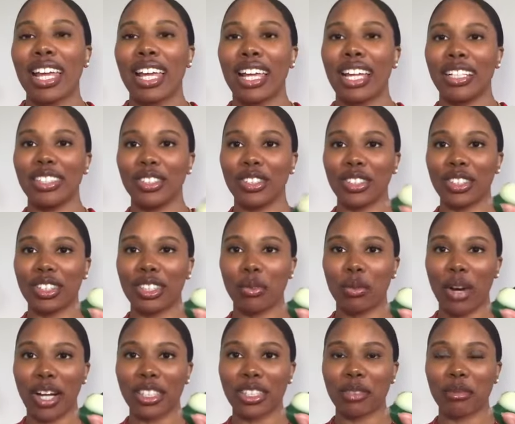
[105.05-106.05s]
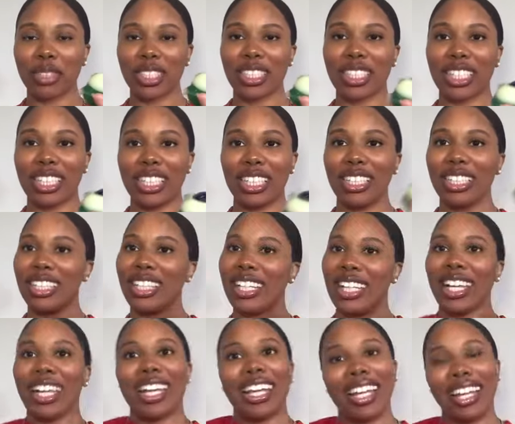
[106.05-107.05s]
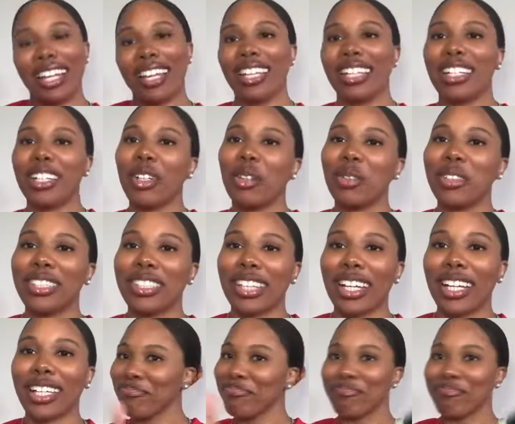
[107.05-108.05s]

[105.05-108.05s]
into the washing machine and let it do its thing.